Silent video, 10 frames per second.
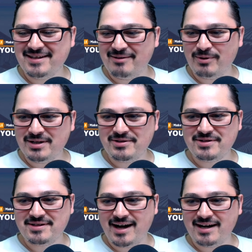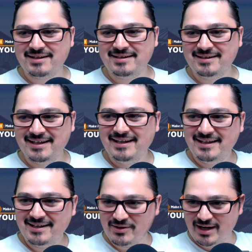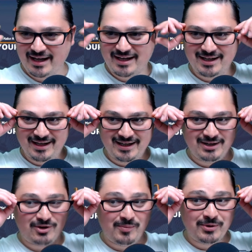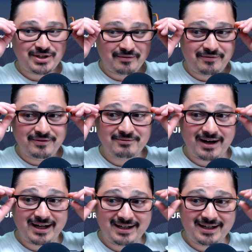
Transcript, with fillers: Uh, once you start, you're like a locomotive, right?